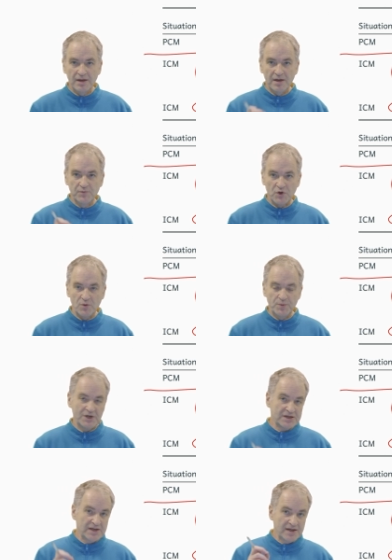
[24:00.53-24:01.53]

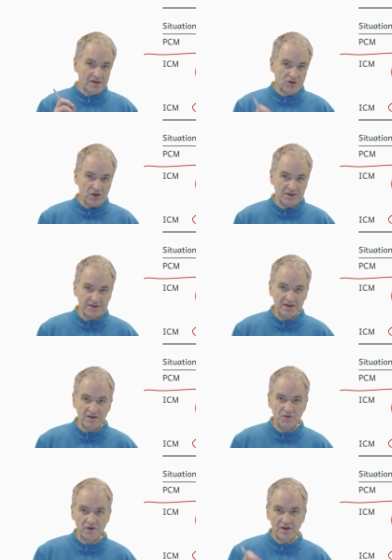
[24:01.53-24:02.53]
appropriately adjusted
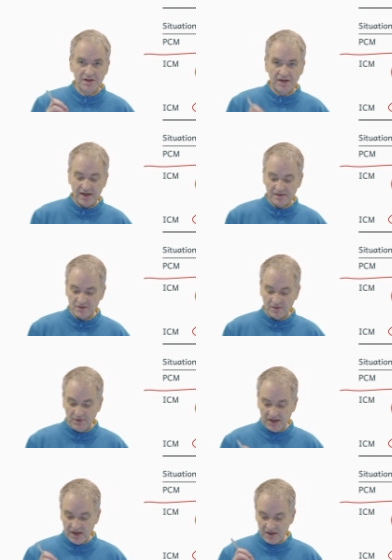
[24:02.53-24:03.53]
for the tax
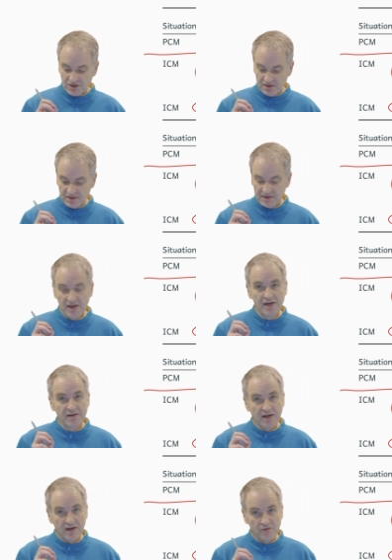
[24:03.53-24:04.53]
obligations
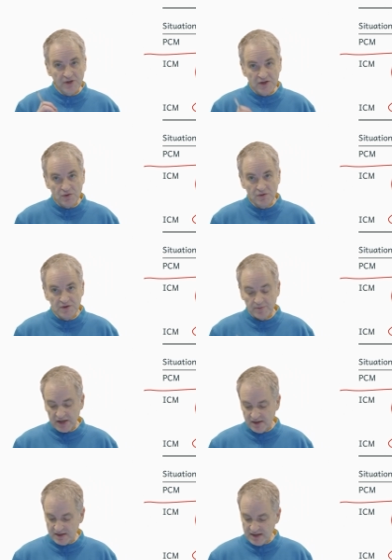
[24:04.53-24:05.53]
that are reduced by
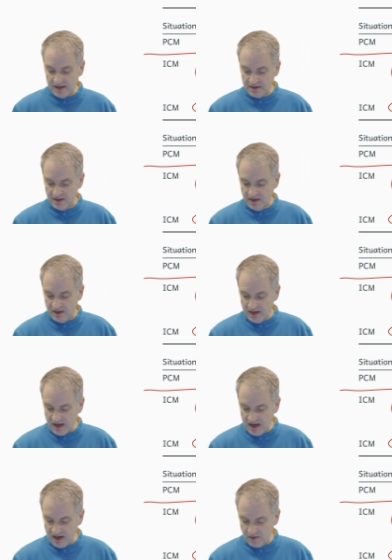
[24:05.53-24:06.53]
the debt,
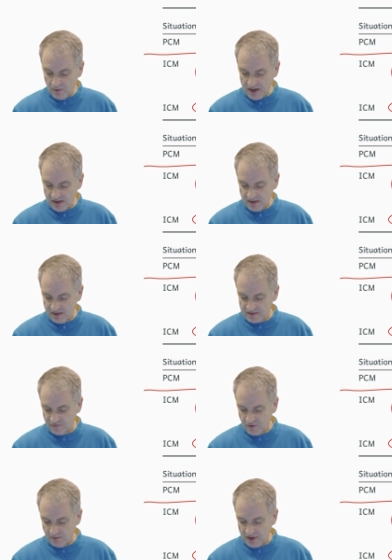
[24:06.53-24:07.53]
and we got this
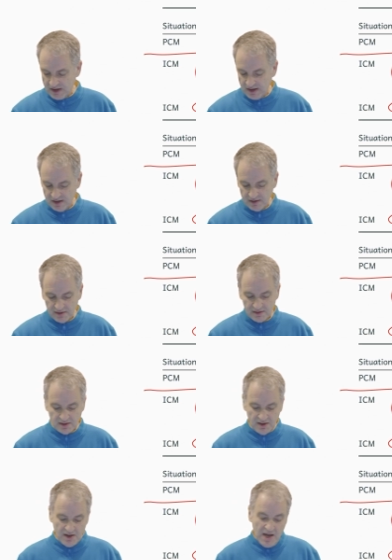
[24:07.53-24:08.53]
formula here.
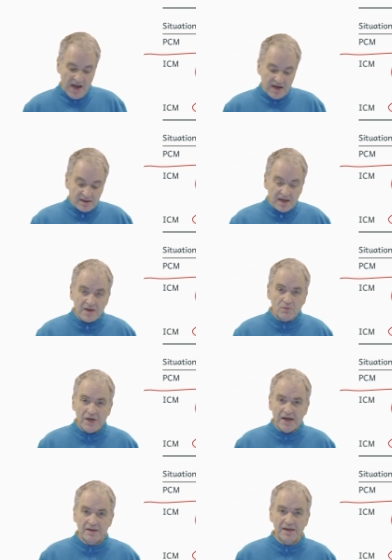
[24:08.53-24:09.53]
And then we
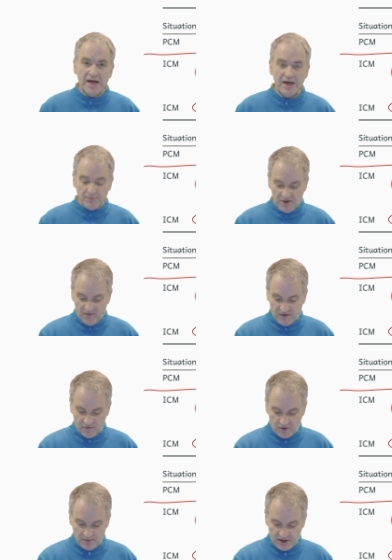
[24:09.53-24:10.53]
had the APV
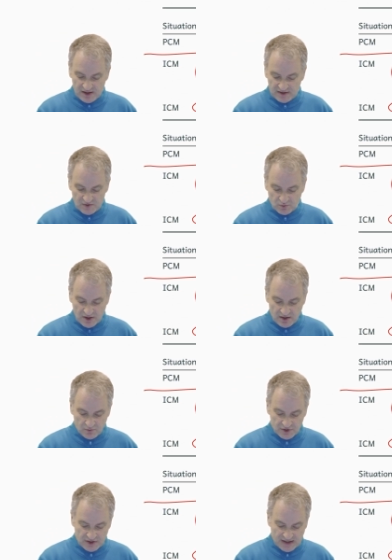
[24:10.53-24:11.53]
formula as well,
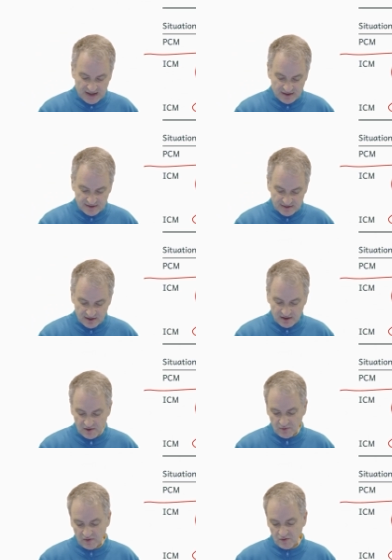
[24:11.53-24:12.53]
which again
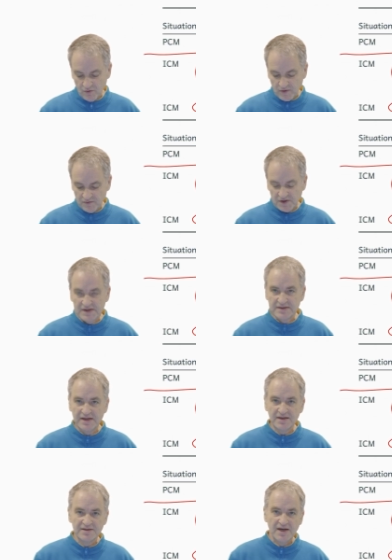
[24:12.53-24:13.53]
started with
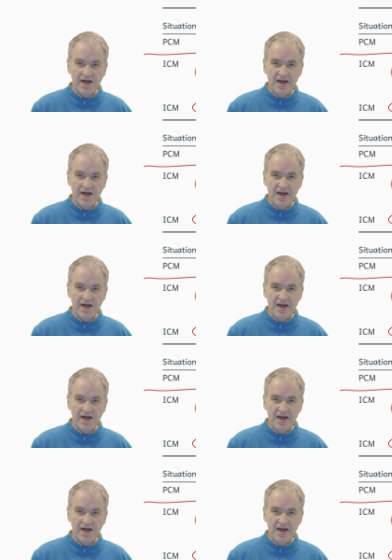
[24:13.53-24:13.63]
256,